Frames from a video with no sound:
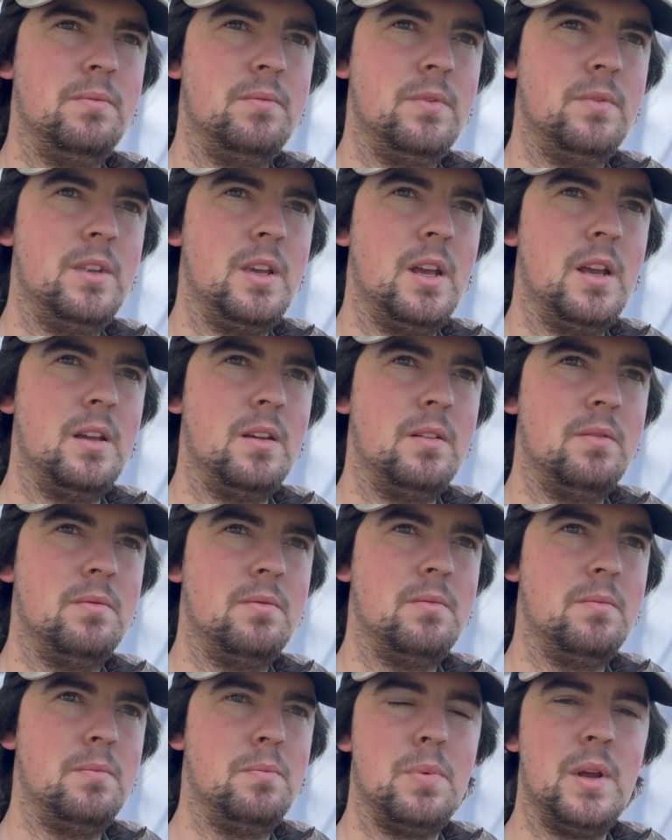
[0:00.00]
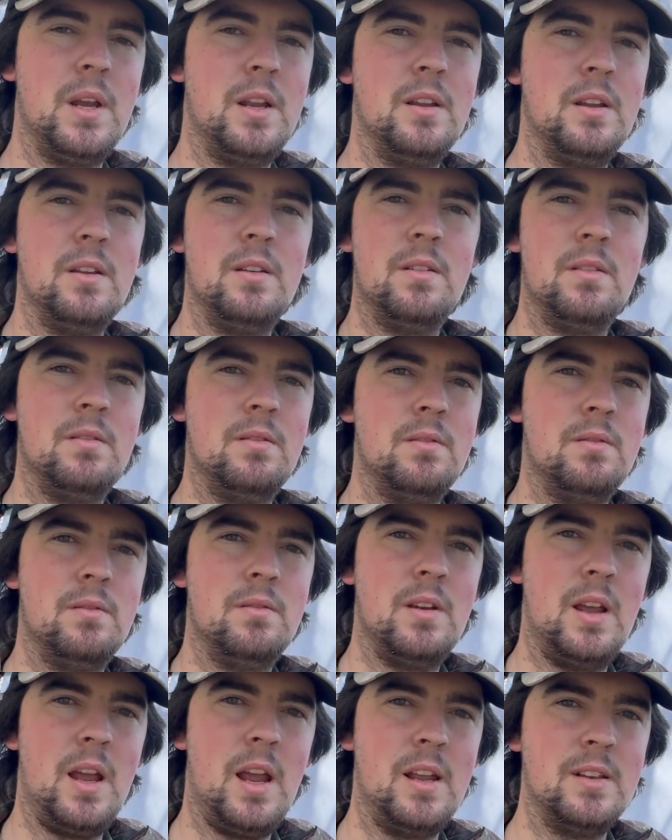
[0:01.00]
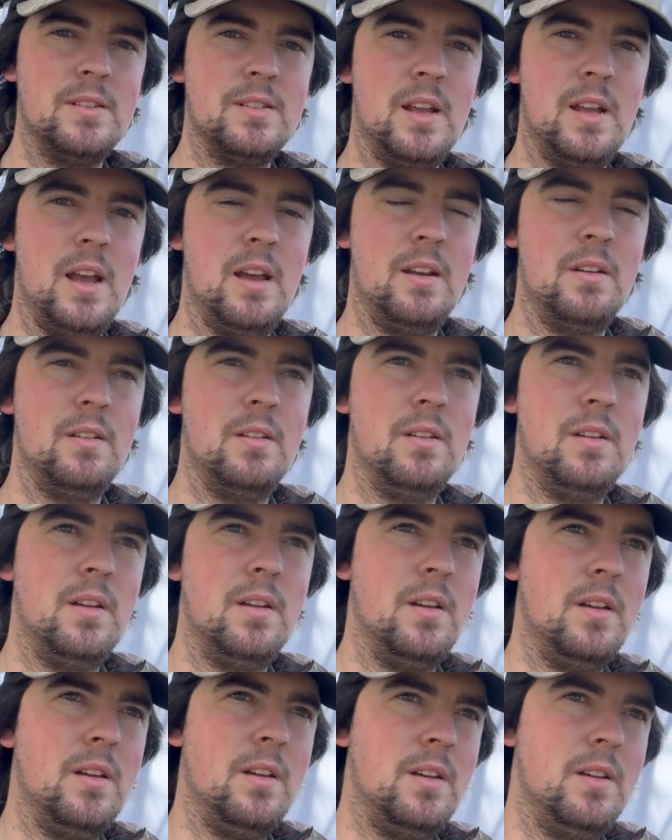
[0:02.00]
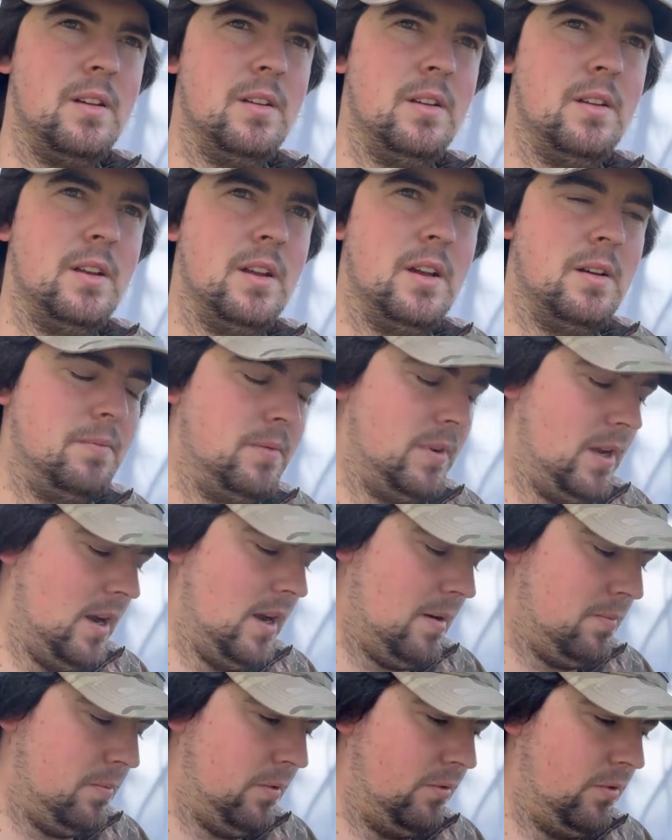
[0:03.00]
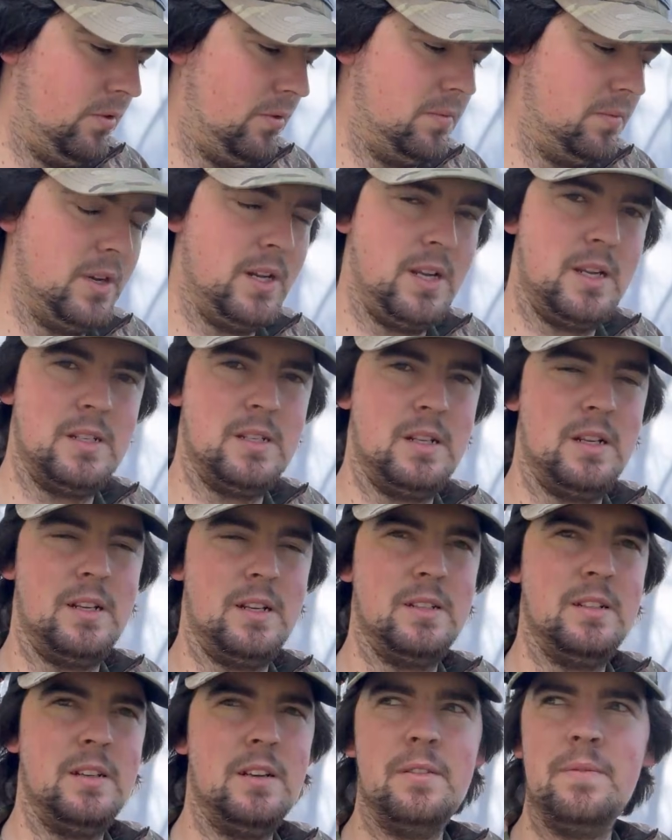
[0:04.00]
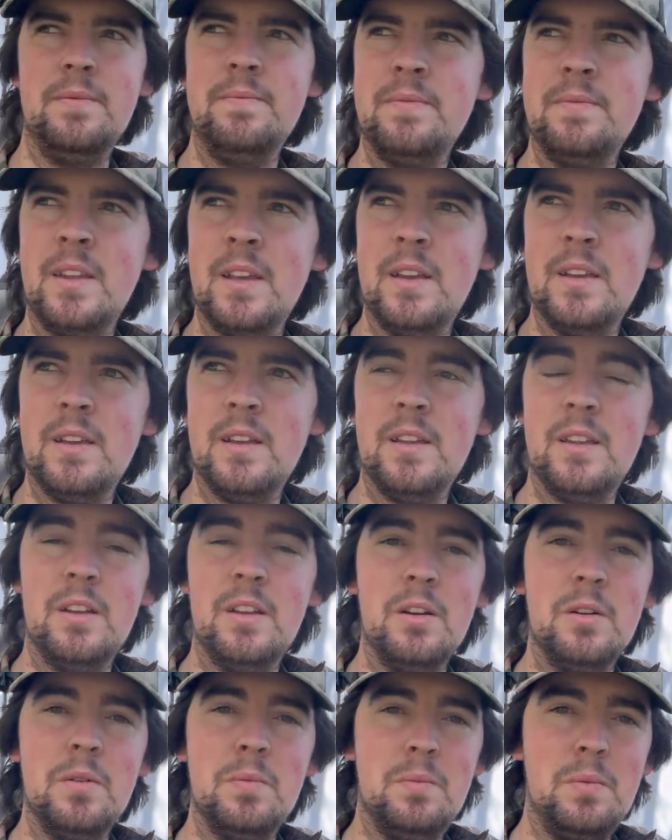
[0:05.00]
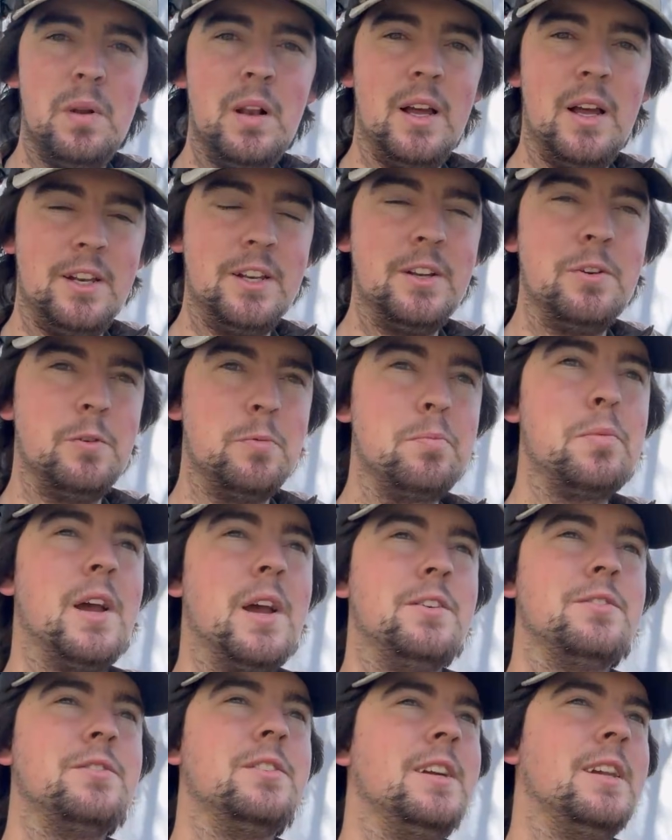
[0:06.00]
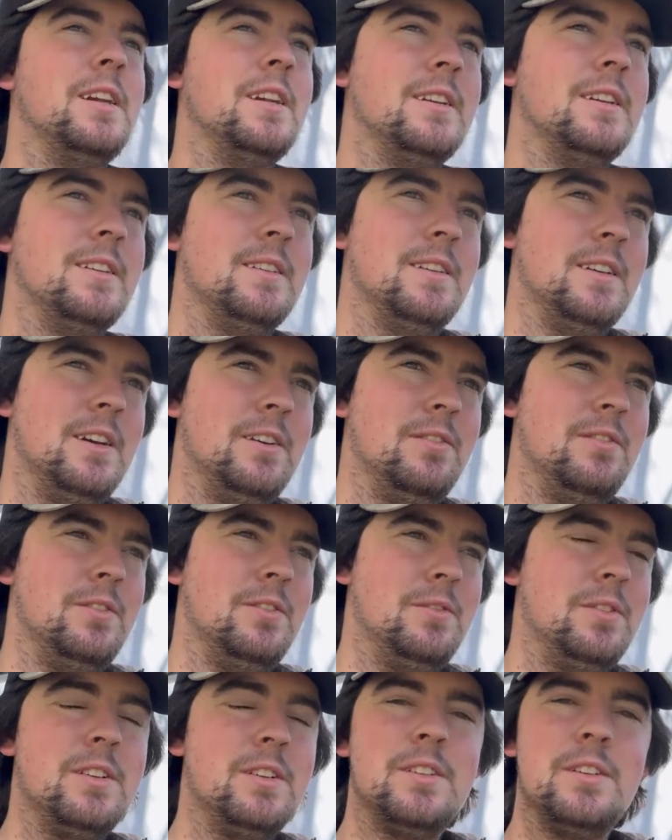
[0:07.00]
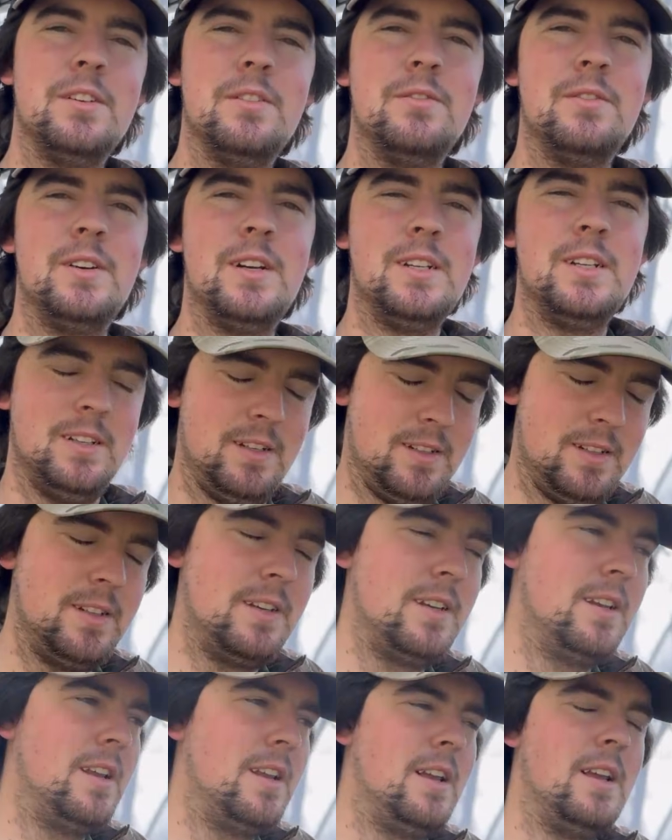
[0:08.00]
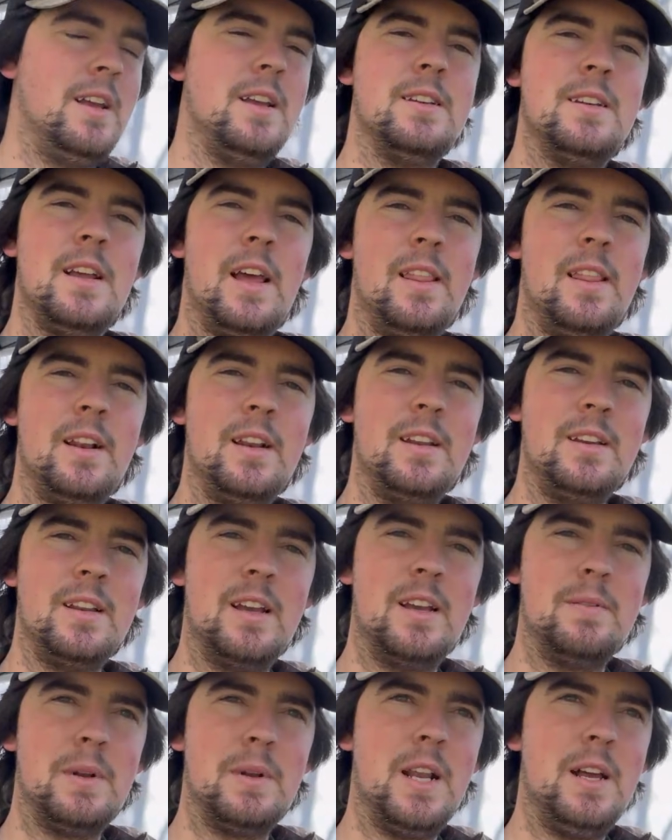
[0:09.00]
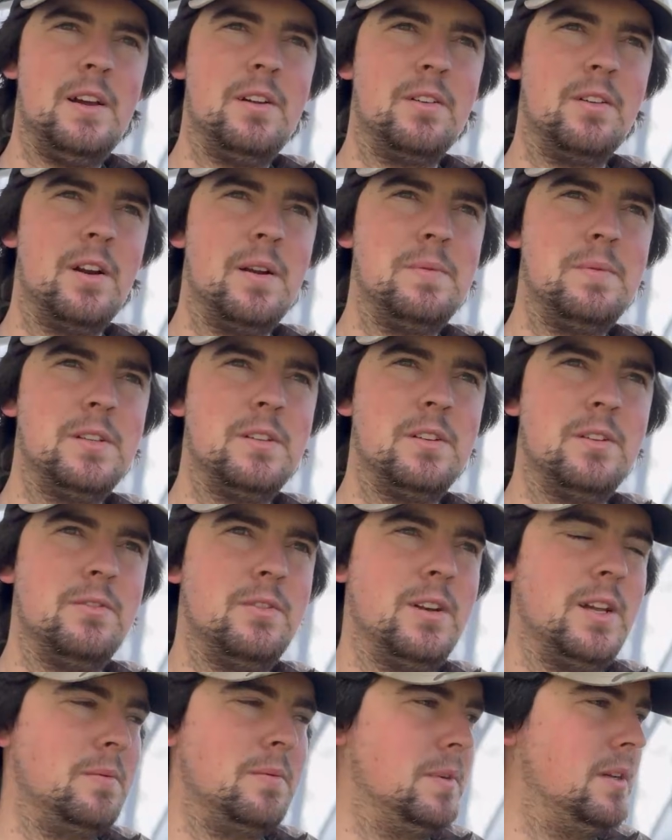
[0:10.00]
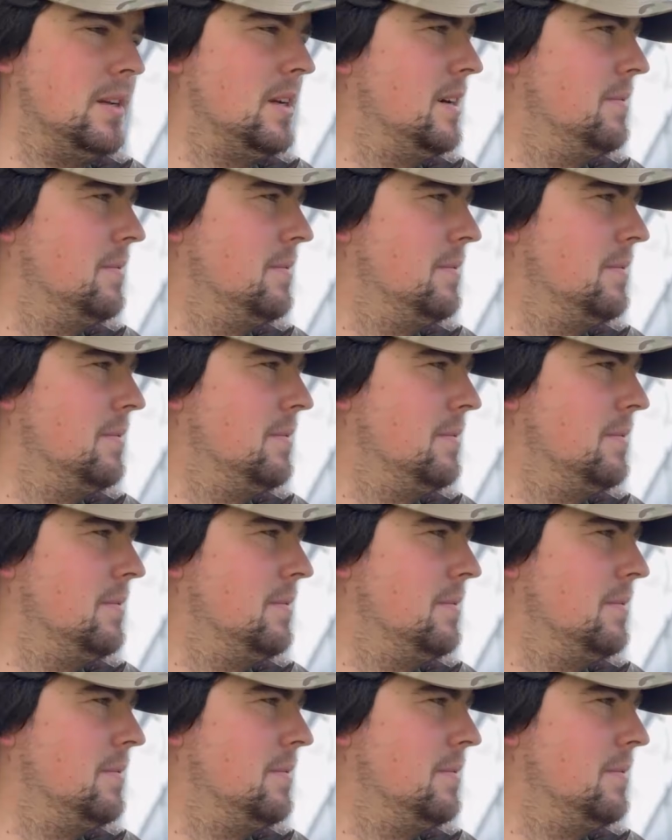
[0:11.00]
yeah, beat it hands down. It yeah, outperformed it easily. So they're a bloody good battery. So if you want yourself one, head down the link down below and grab yourself one. But